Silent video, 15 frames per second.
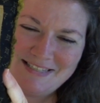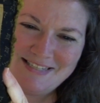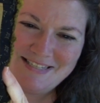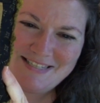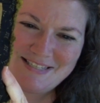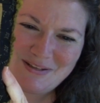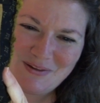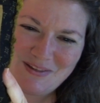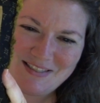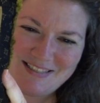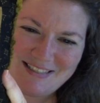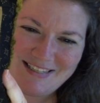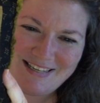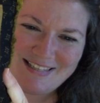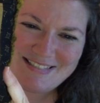so that the
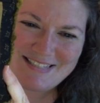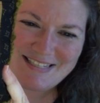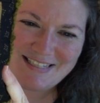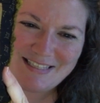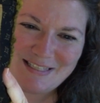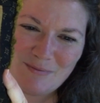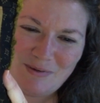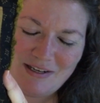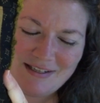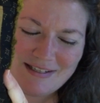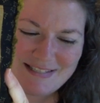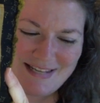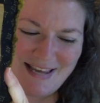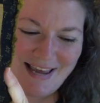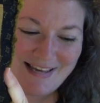cat's sitting in the
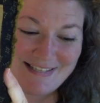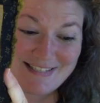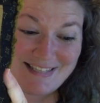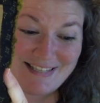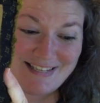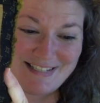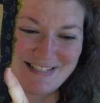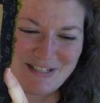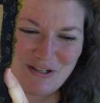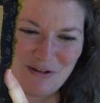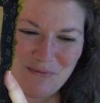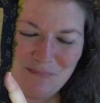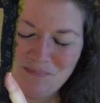box as they do.